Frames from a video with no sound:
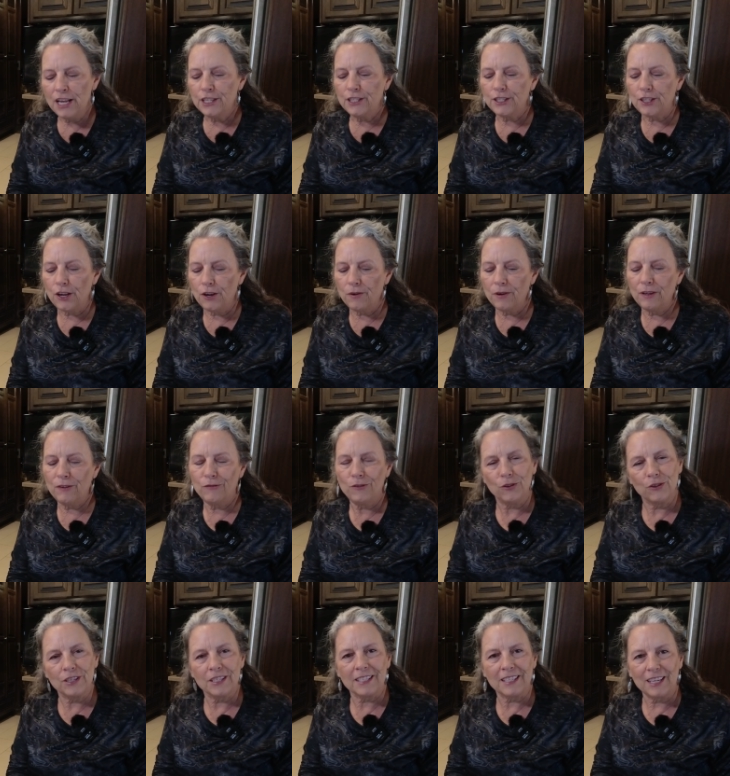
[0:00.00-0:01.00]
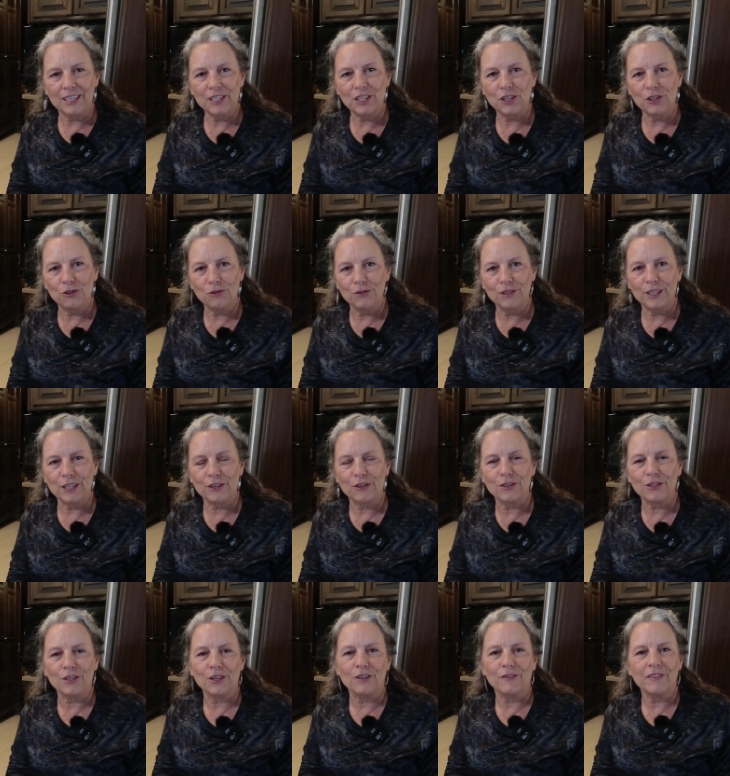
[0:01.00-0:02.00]
So if you decide to use their
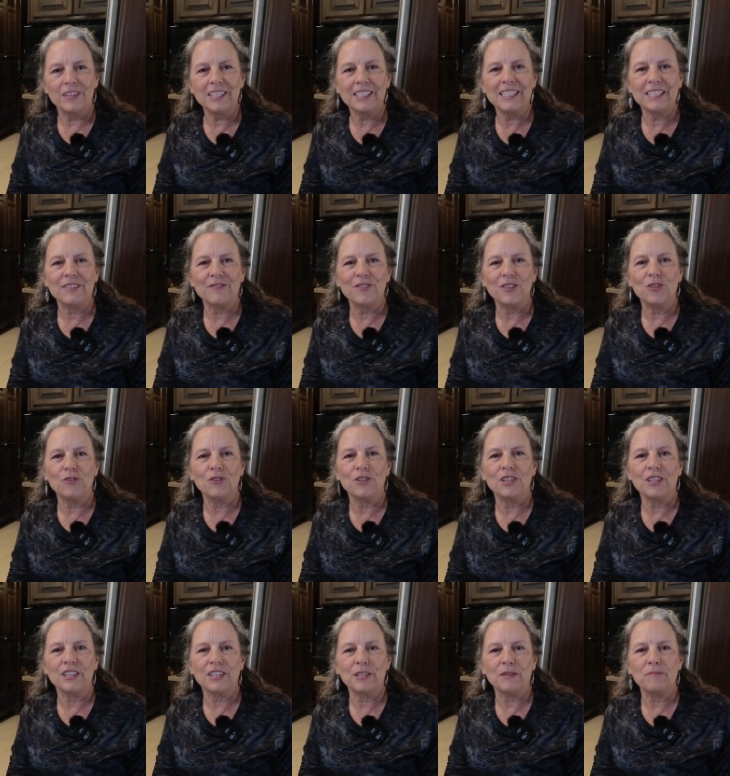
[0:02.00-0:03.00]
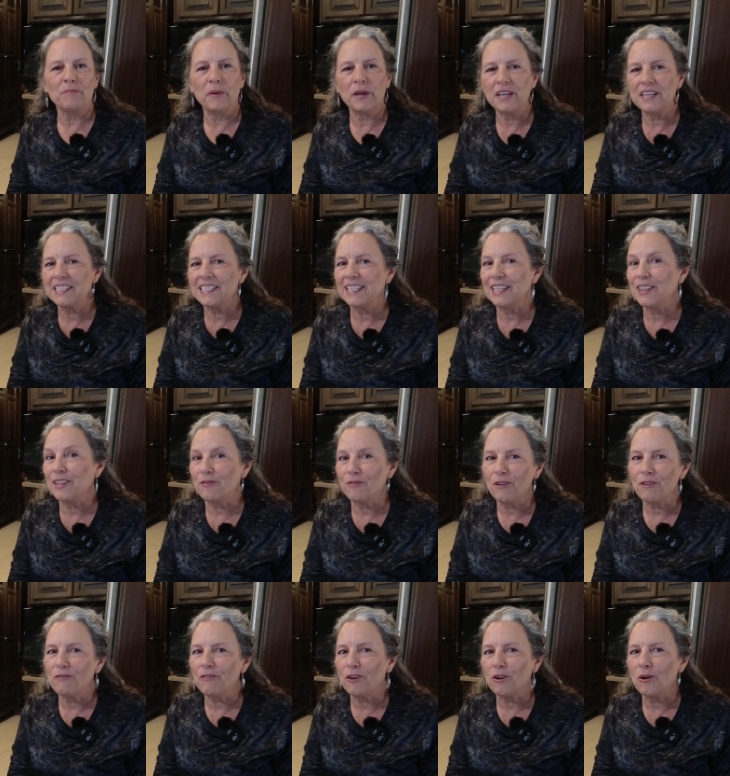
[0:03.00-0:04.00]
service, if you could put us in the
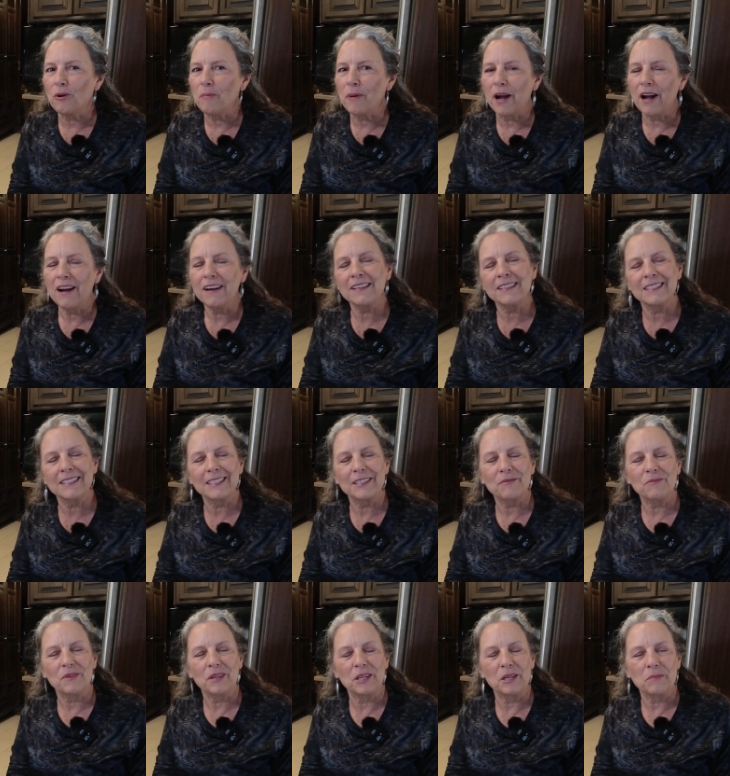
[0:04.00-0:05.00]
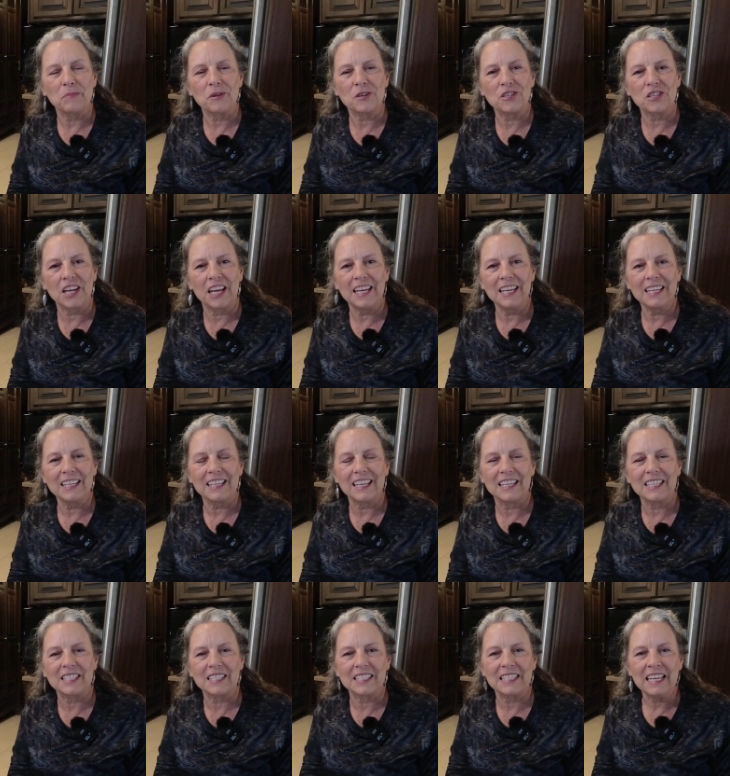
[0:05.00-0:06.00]
referral box, we'd appreciate it,
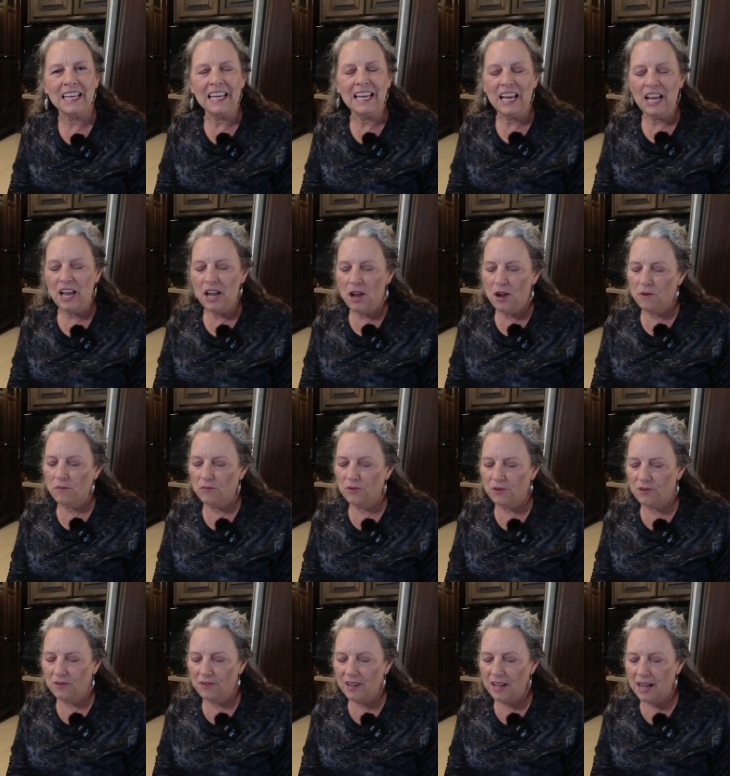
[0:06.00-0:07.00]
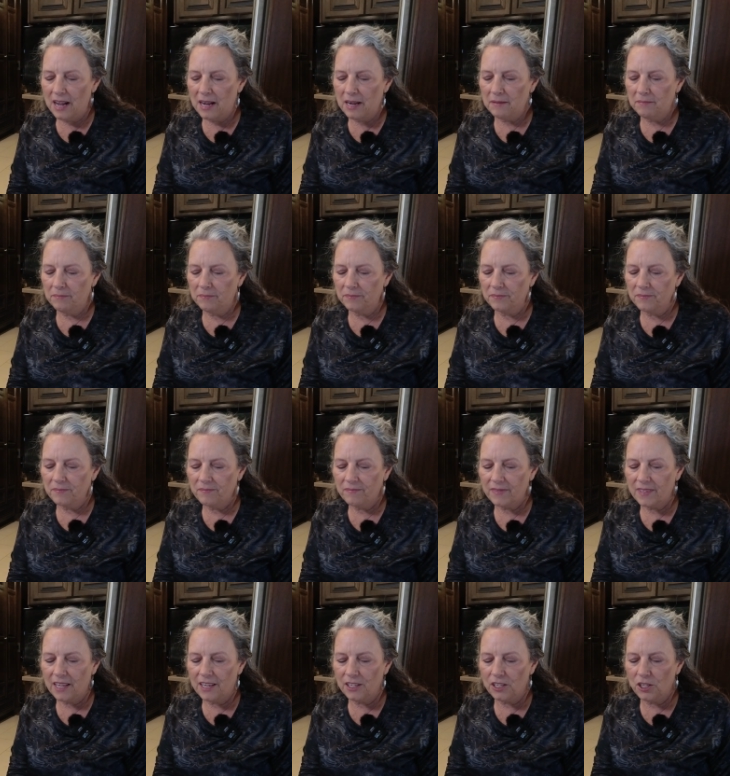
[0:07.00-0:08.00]
because we'll
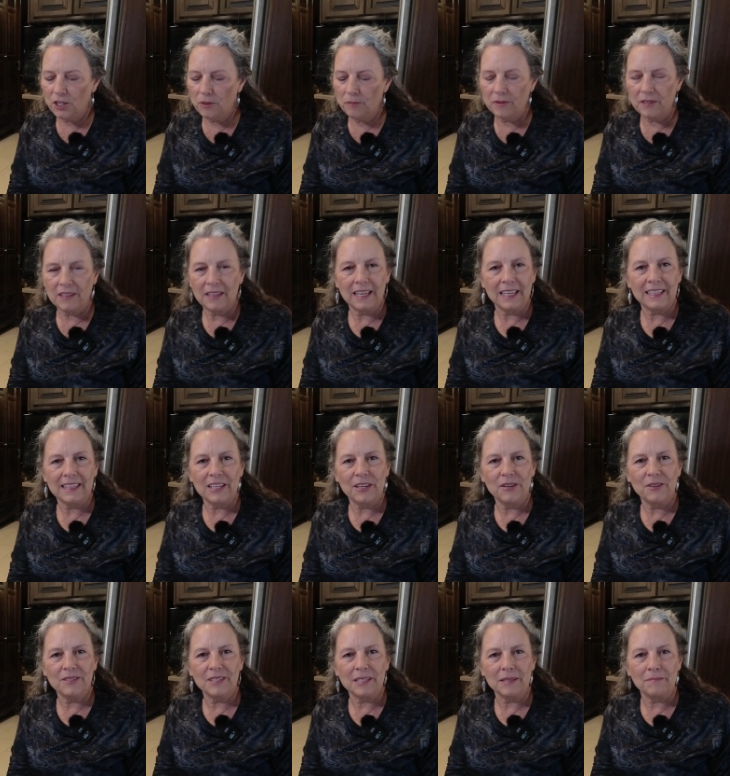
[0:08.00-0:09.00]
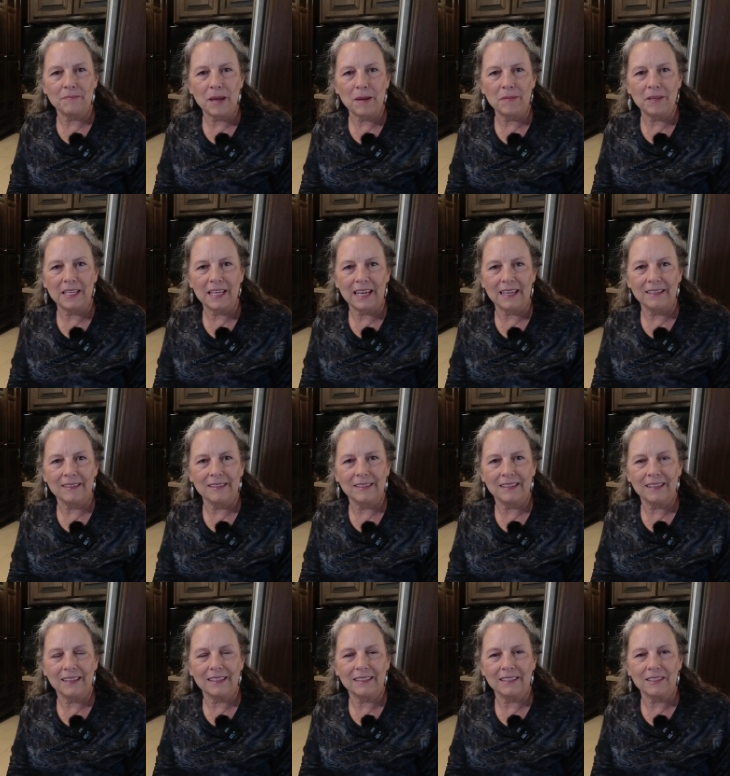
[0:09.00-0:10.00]
accumulate those and maybe get
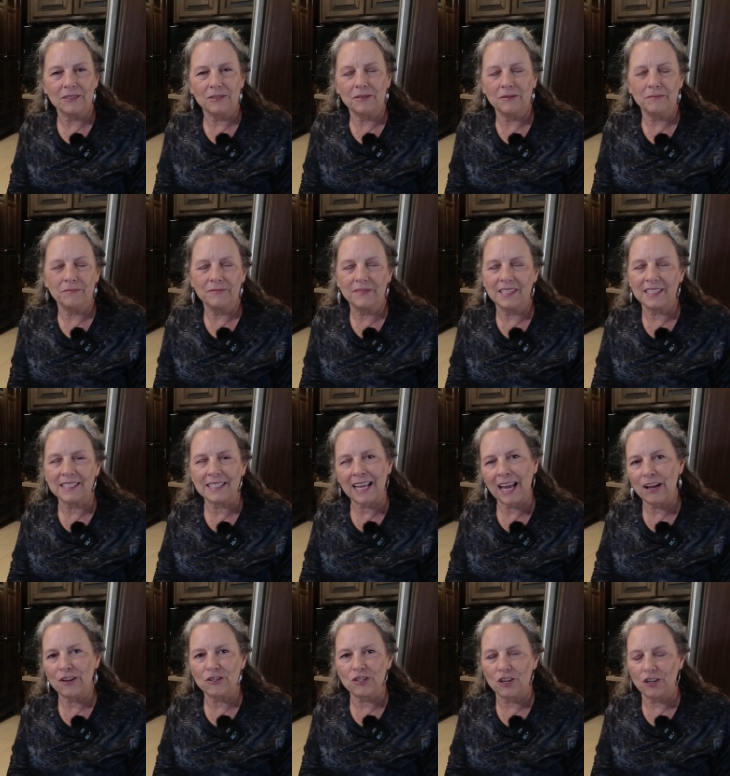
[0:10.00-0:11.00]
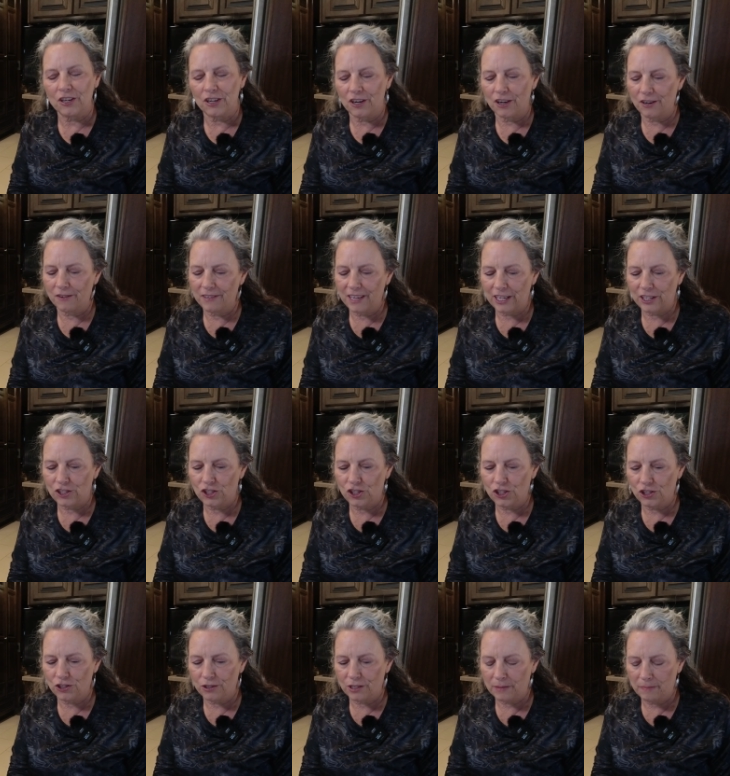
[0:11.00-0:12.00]
a little discount on our next
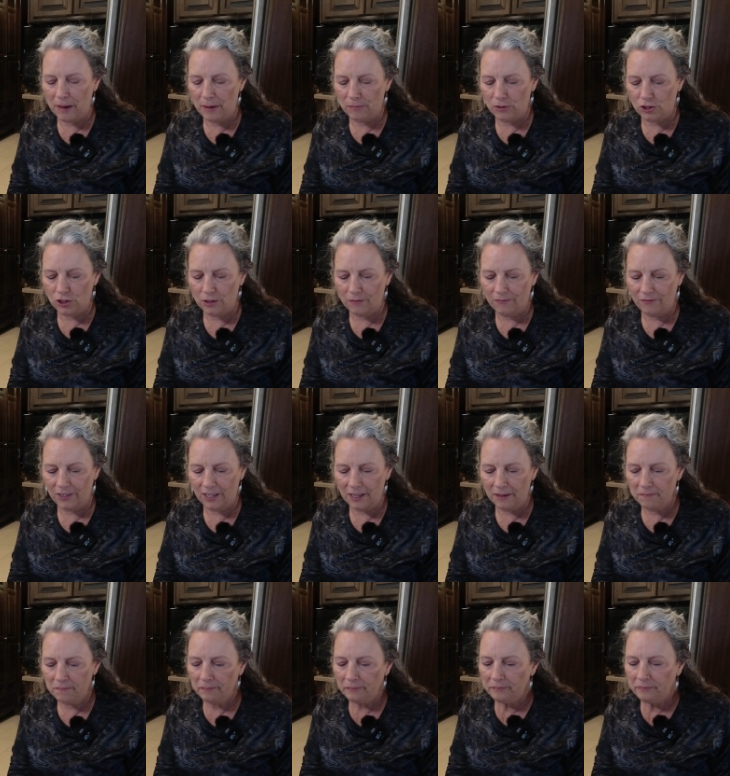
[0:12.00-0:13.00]
year's membership fee.